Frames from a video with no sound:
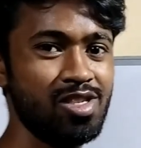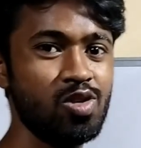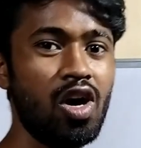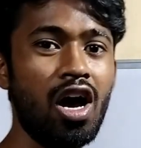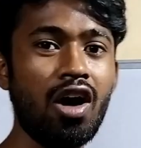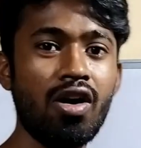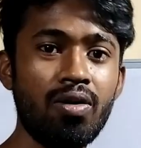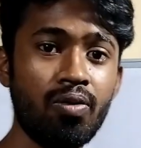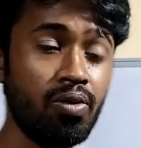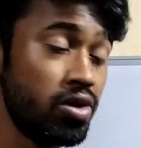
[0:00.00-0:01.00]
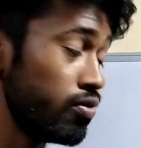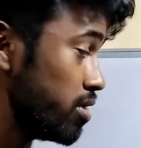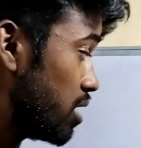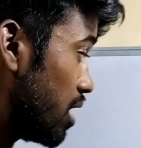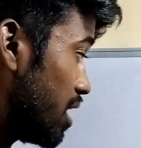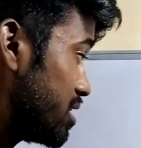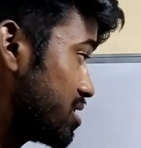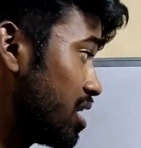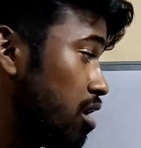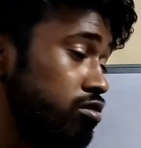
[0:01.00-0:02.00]
So how you will
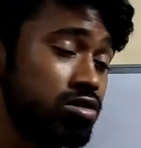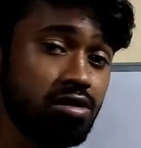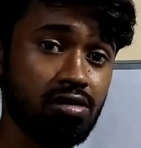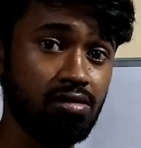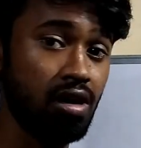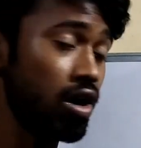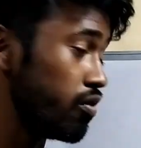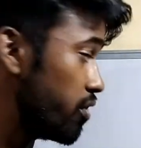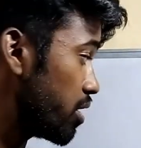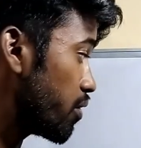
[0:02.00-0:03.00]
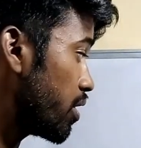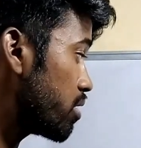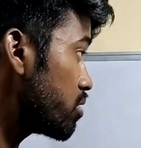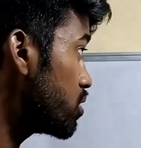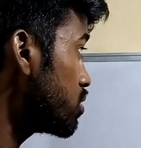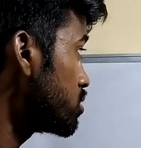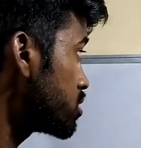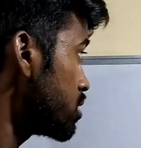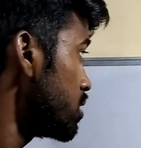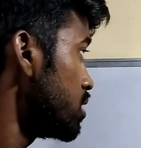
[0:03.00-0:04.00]
ask, how sir, how we are going to
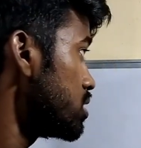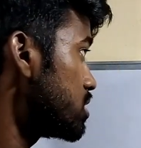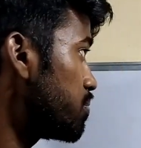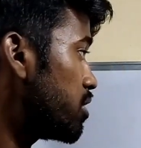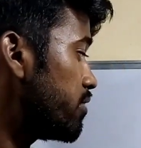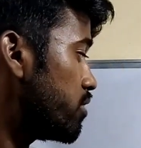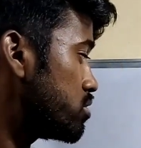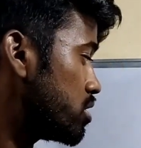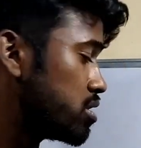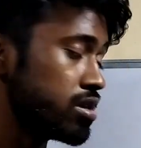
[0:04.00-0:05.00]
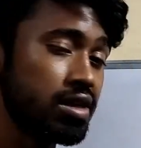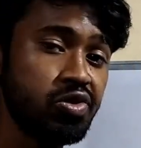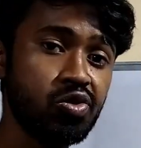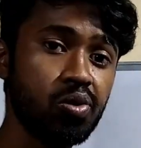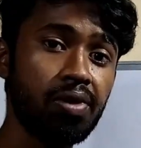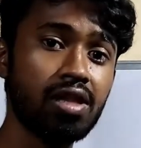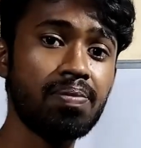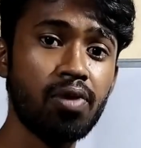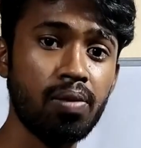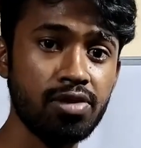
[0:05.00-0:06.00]
use simple future tense to
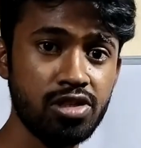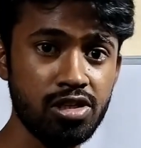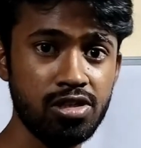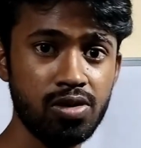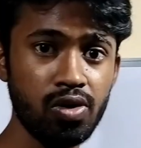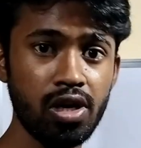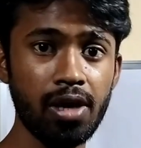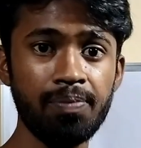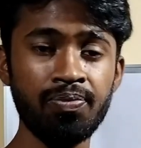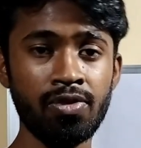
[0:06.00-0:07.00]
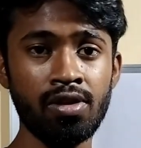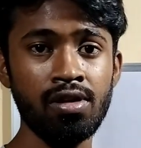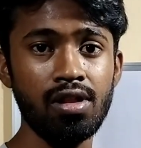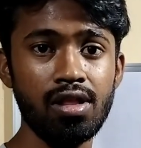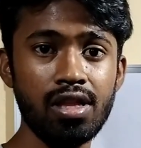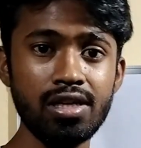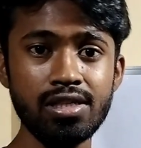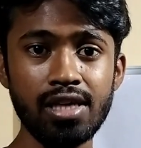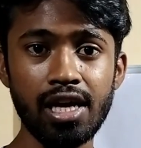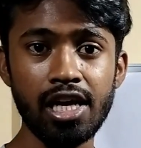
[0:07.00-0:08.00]
make the promises. Okay,
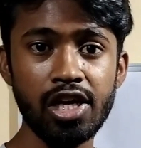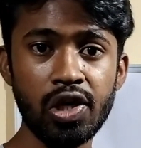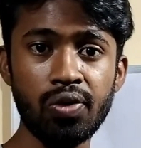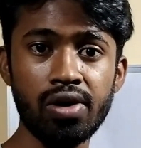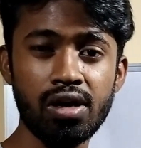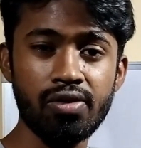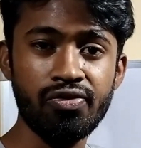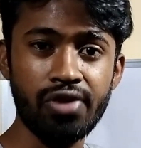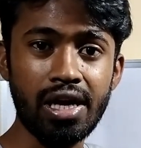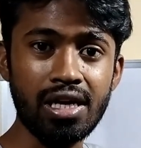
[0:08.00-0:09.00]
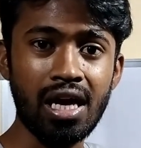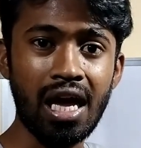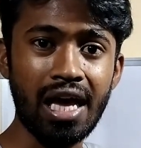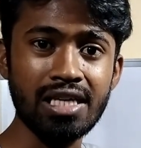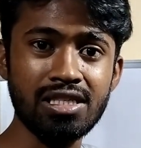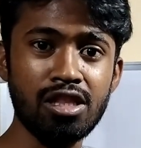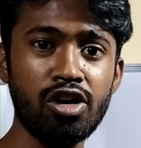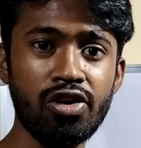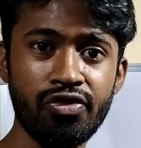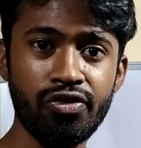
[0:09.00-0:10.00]
let's say your friend has
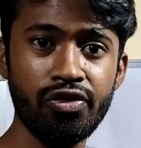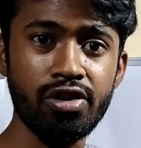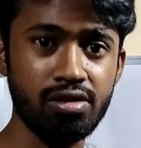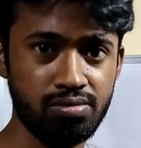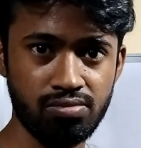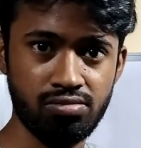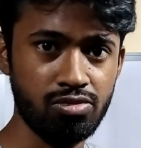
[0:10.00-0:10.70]
lot of work.